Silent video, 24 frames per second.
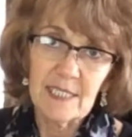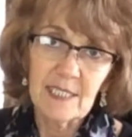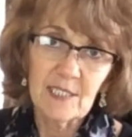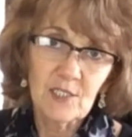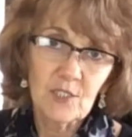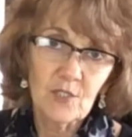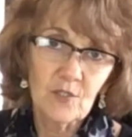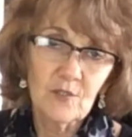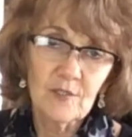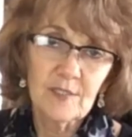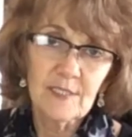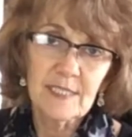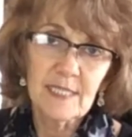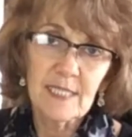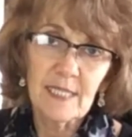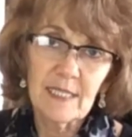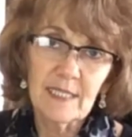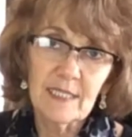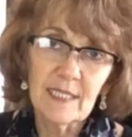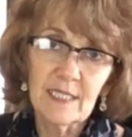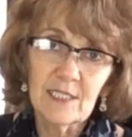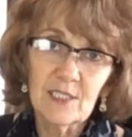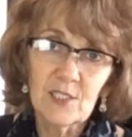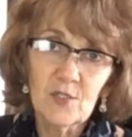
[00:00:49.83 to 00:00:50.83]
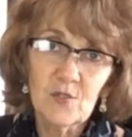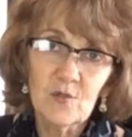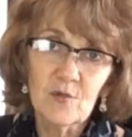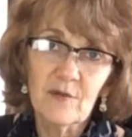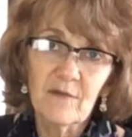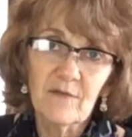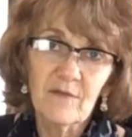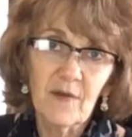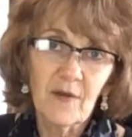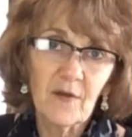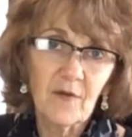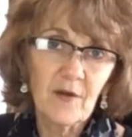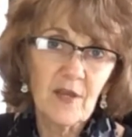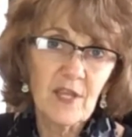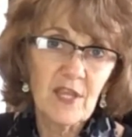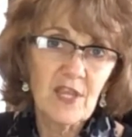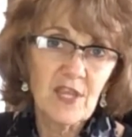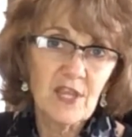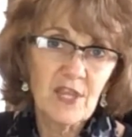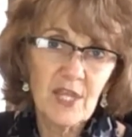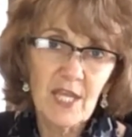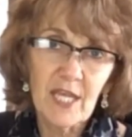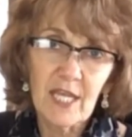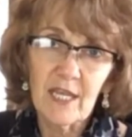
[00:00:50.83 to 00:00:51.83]
It turns into a very
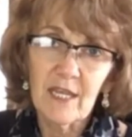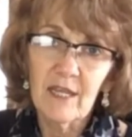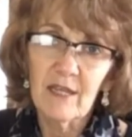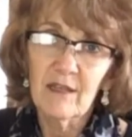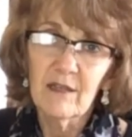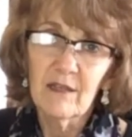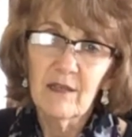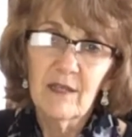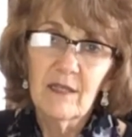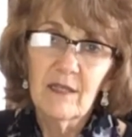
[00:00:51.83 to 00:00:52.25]
thick